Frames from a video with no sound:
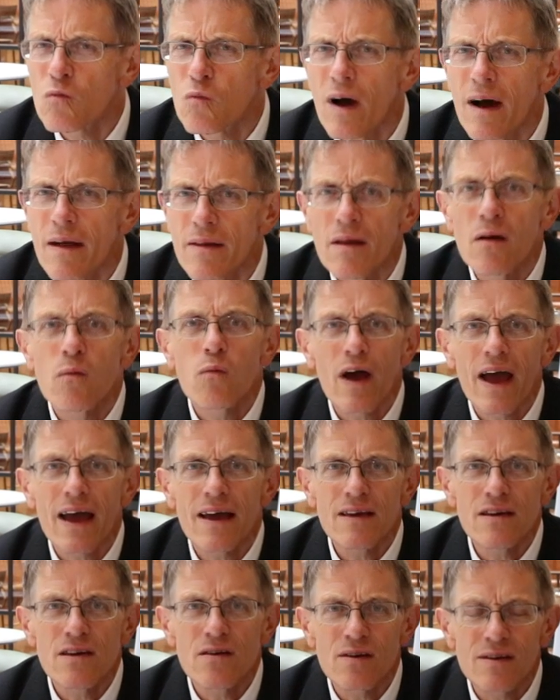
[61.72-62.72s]
1 where
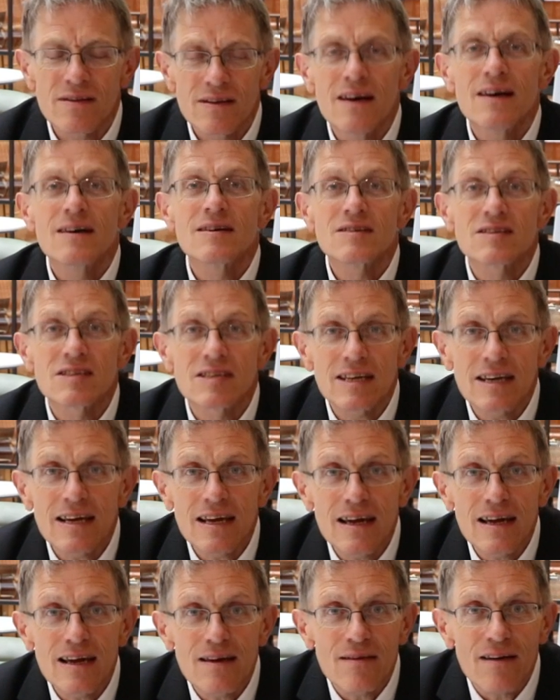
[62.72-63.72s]
you can
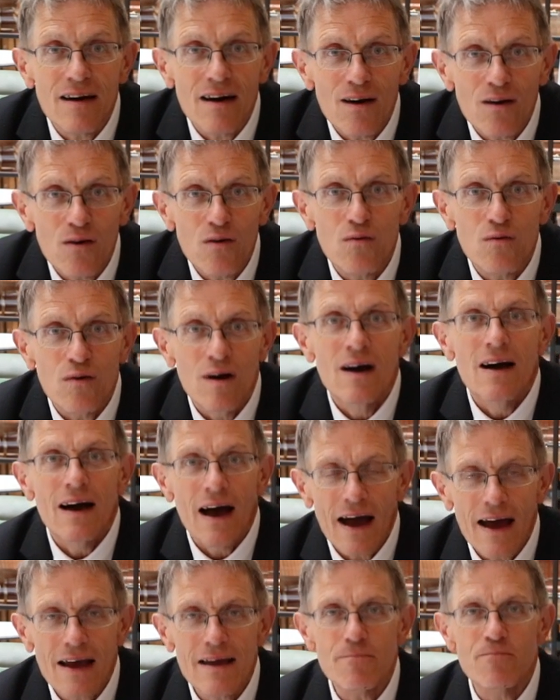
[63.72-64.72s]
see the whole
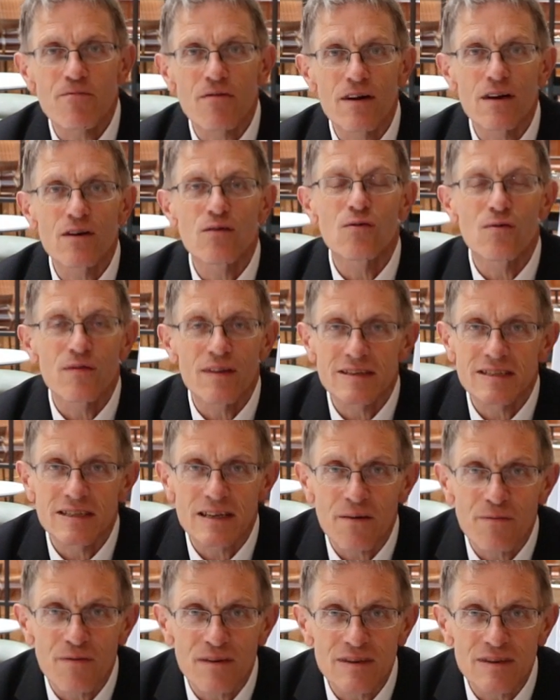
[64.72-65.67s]
apron, all the stuff